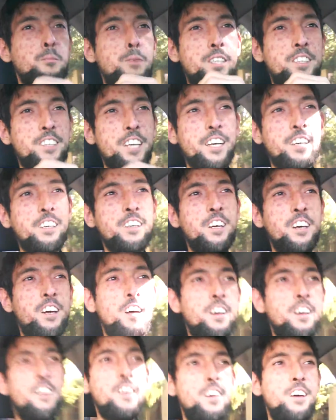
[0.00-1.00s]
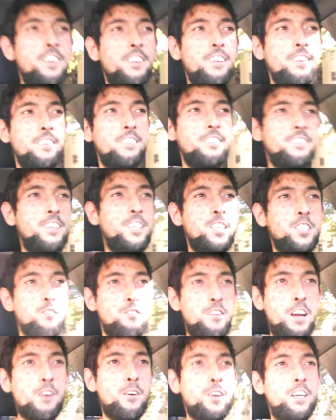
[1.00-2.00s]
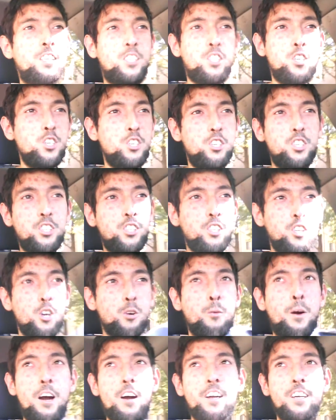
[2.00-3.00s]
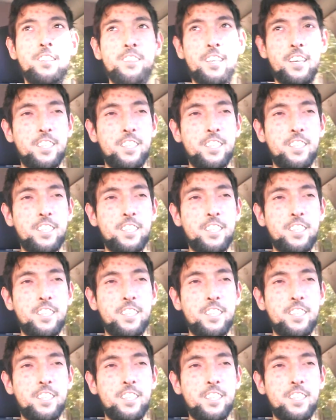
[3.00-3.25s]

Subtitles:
But it's like, it's just your awareness.